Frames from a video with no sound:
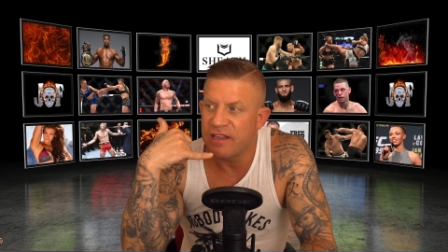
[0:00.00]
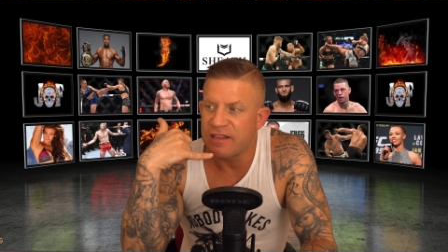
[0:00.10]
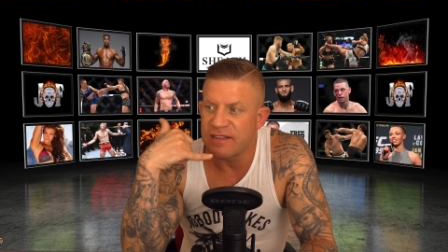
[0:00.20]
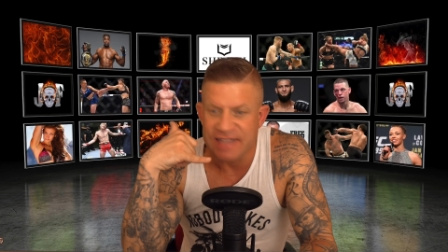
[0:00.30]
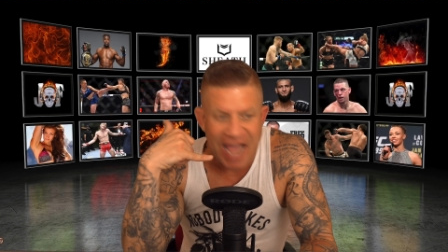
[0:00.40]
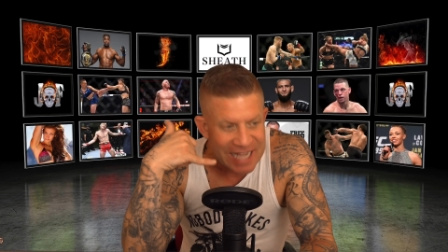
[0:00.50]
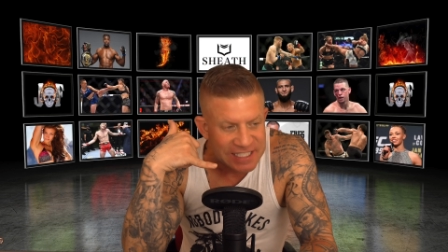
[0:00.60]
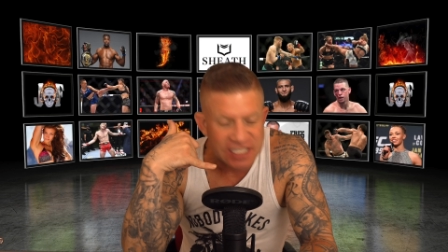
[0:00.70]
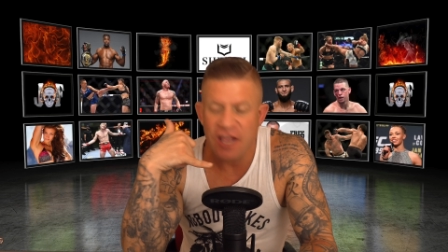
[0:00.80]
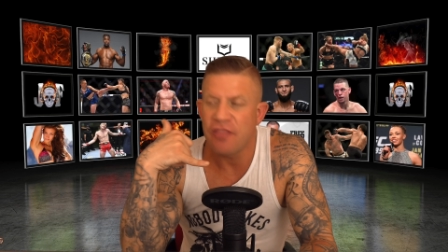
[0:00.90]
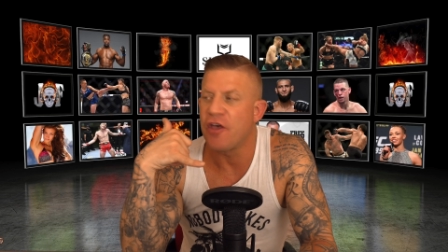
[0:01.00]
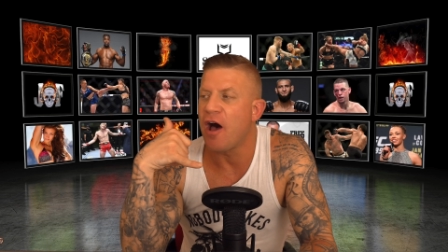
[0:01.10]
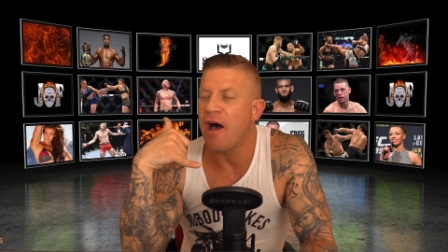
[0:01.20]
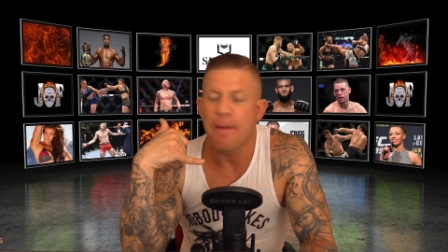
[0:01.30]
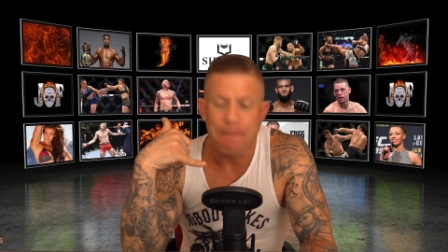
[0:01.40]
That's
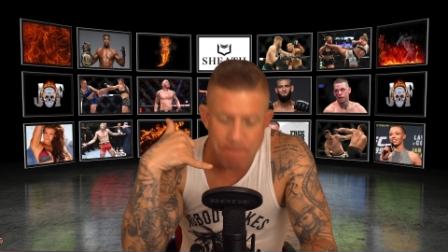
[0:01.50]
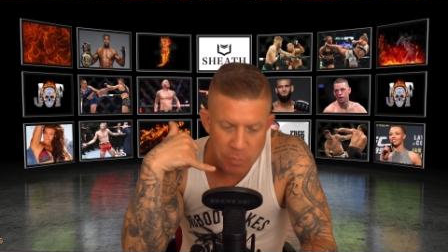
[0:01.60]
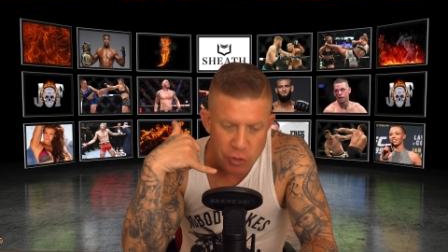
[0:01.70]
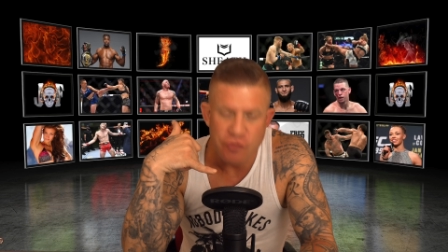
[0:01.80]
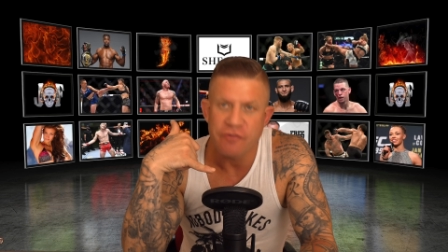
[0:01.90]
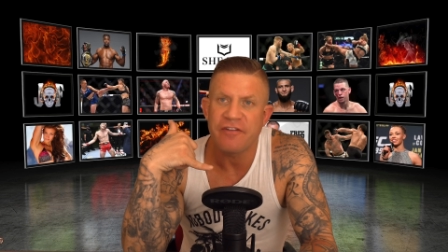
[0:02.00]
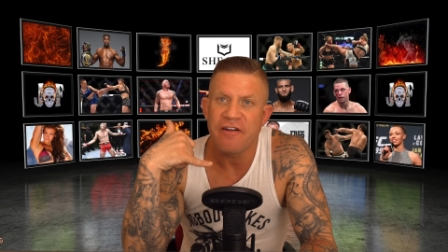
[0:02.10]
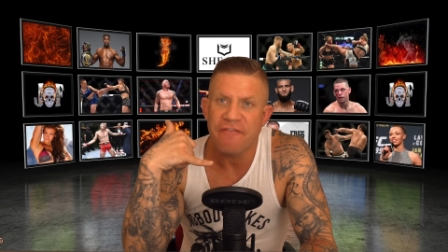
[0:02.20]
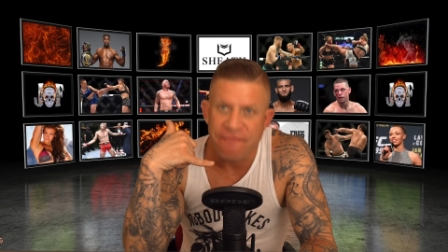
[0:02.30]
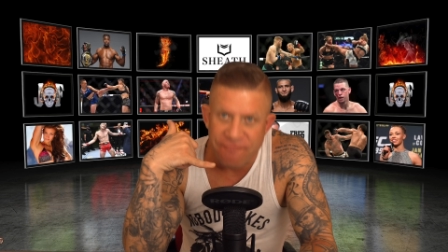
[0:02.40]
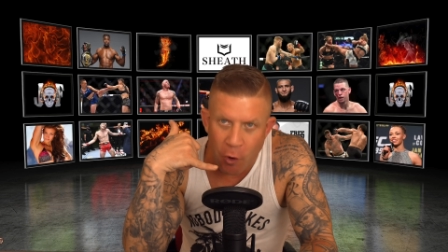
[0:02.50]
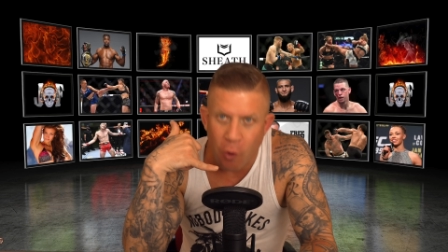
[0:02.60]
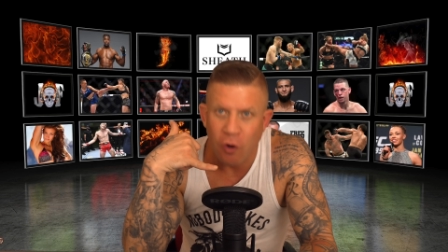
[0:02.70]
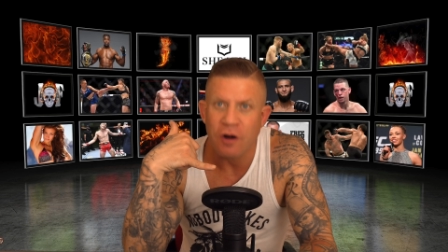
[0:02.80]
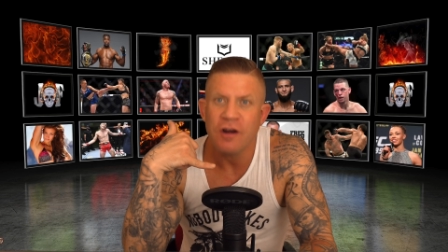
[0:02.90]
the move
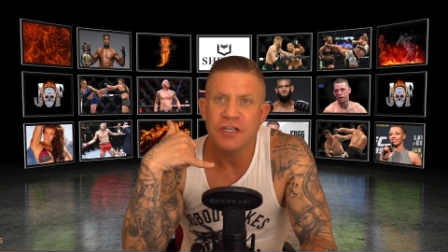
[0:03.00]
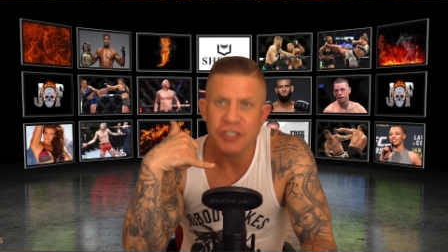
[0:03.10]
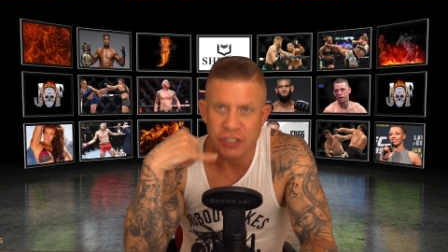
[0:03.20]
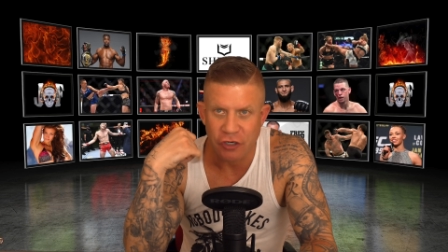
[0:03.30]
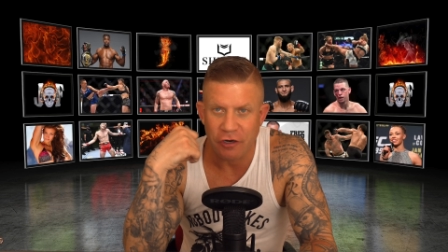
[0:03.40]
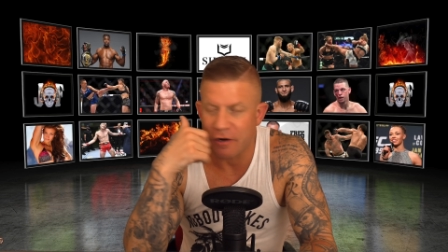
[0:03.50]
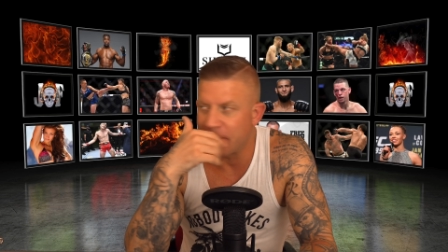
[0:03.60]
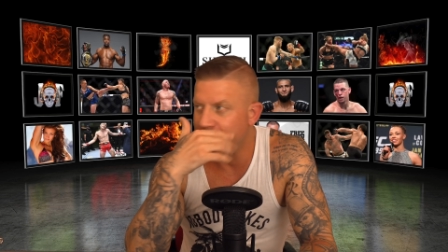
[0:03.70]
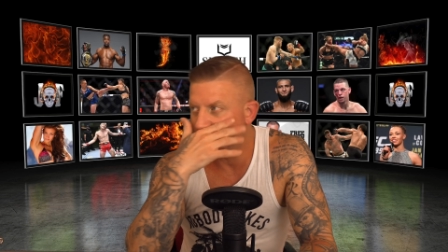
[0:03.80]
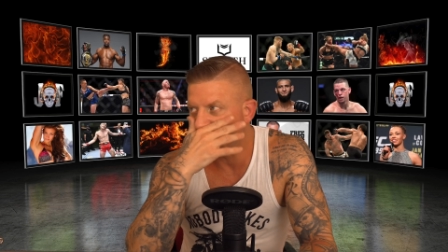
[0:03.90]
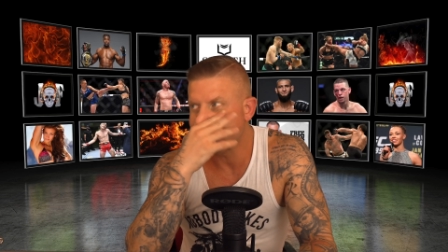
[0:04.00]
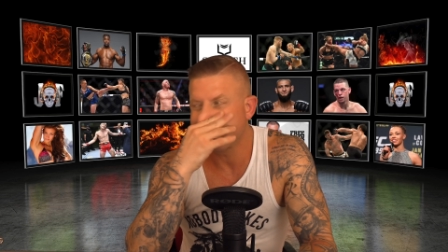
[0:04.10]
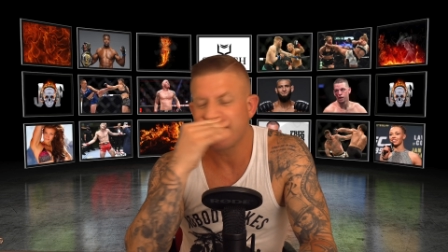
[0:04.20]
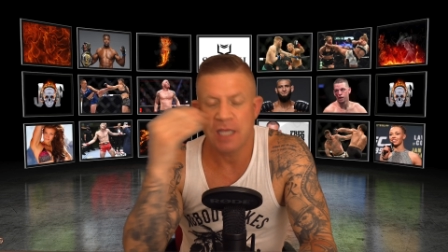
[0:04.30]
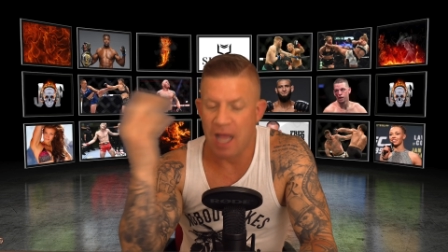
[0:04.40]
for sure."
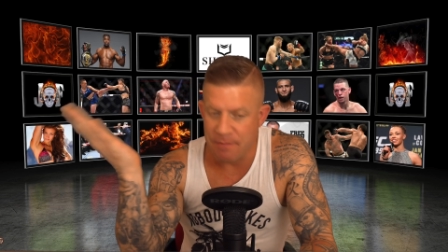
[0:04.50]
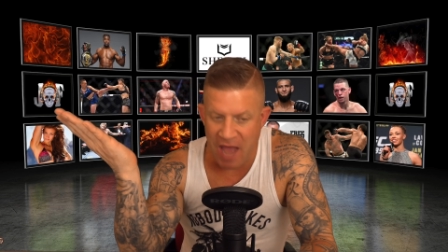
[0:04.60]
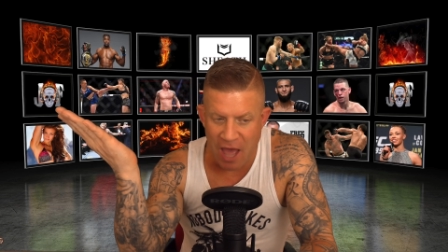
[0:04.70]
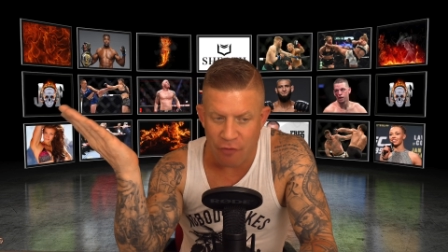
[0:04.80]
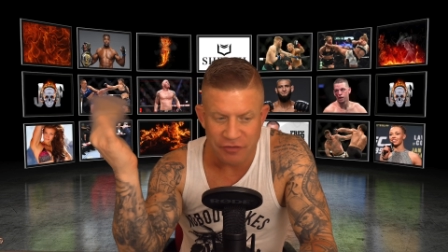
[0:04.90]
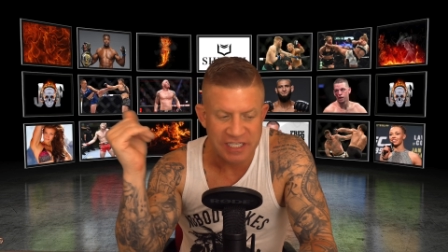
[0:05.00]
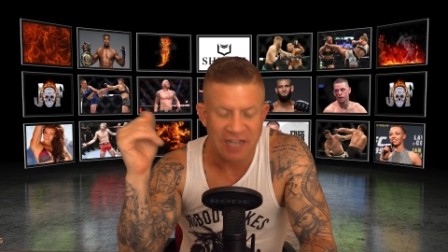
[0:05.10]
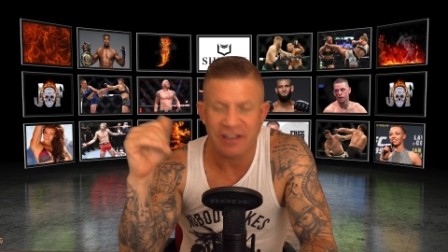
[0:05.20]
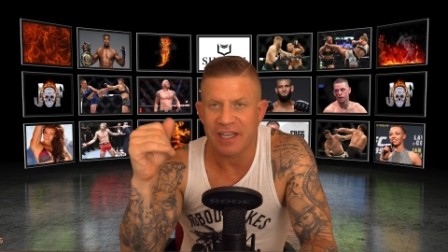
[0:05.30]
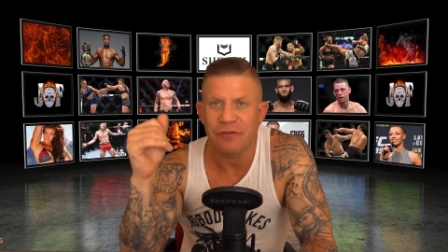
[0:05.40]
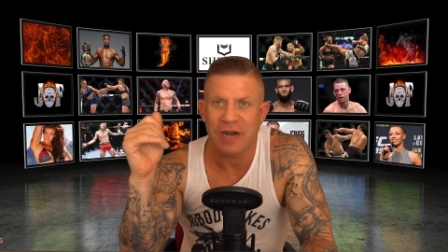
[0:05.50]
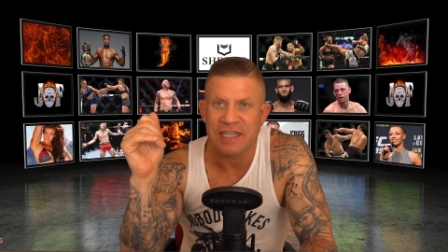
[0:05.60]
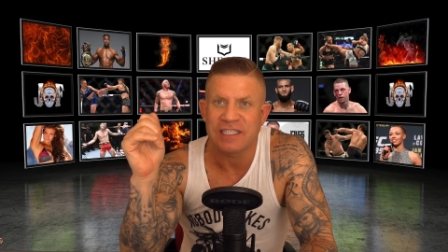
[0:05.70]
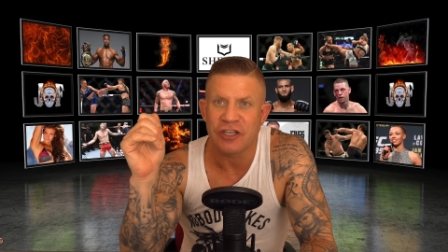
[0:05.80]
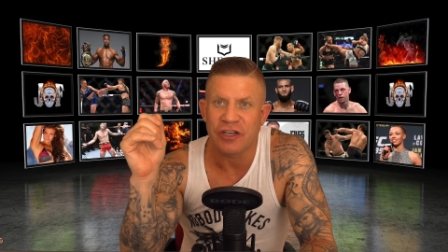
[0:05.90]
I'm not overselling it when
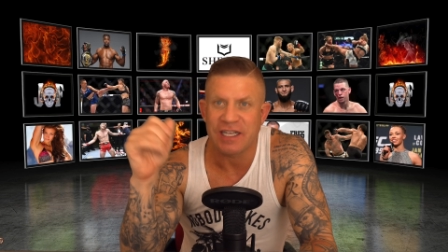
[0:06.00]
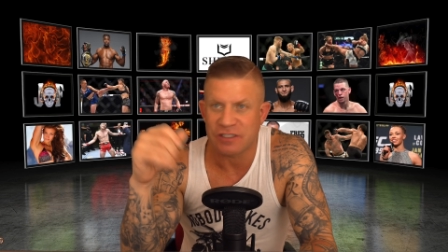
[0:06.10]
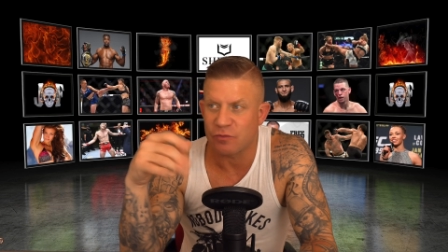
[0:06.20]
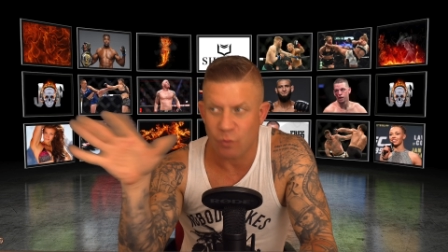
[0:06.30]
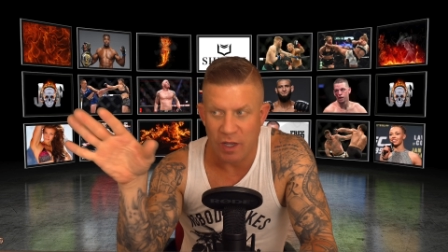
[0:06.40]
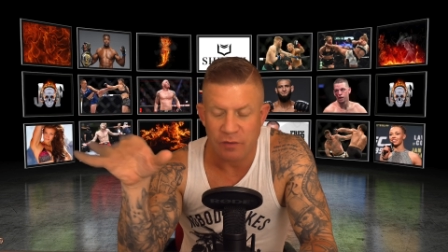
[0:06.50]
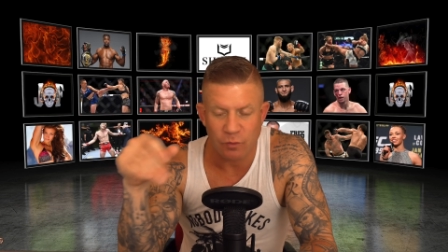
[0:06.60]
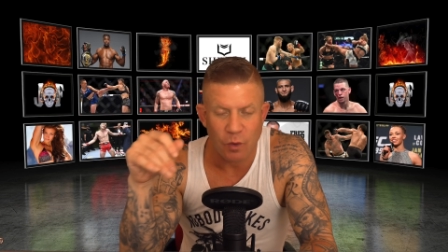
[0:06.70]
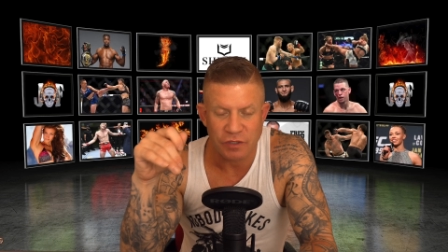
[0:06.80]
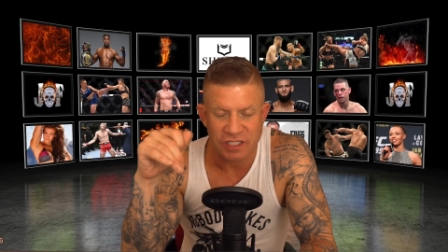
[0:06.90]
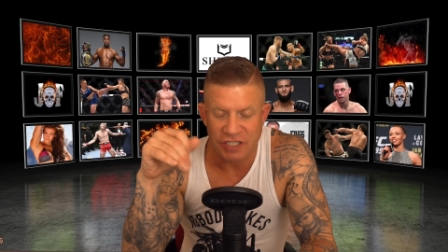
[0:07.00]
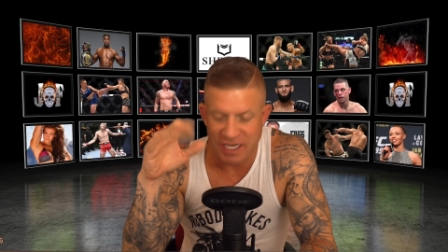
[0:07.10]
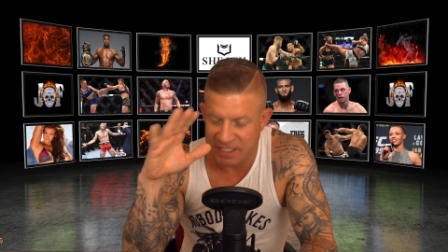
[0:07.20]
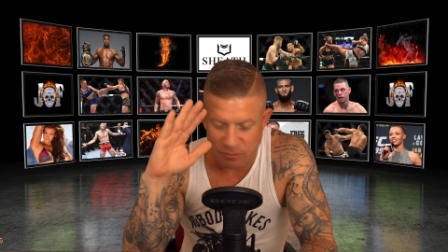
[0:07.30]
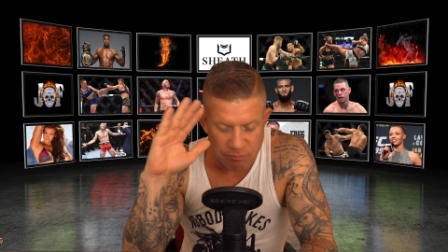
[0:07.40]
I tell you guys what what was
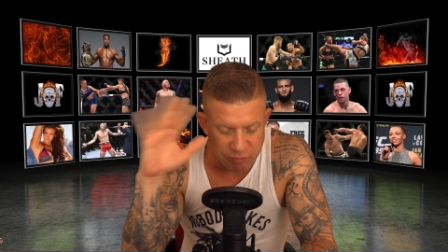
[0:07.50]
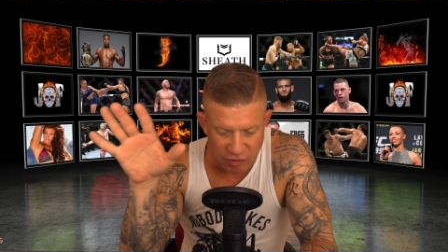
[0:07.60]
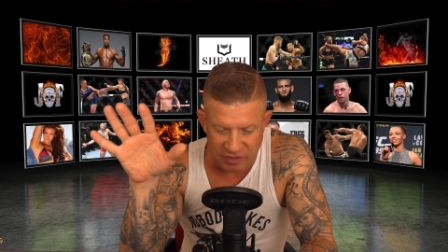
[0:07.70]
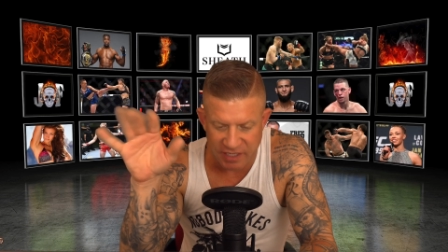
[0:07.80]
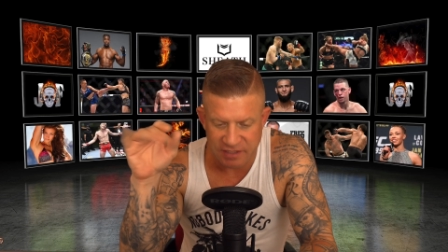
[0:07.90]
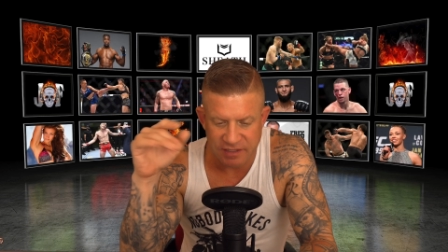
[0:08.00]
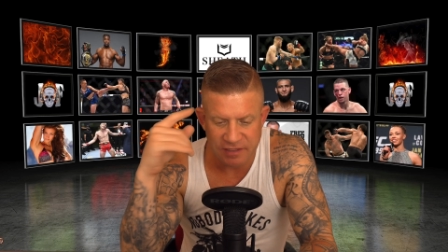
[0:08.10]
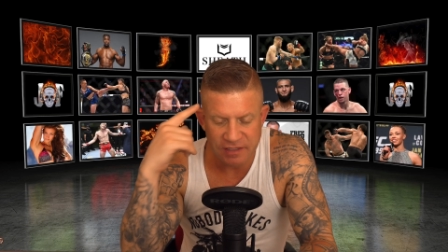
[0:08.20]
suggested is brilliant.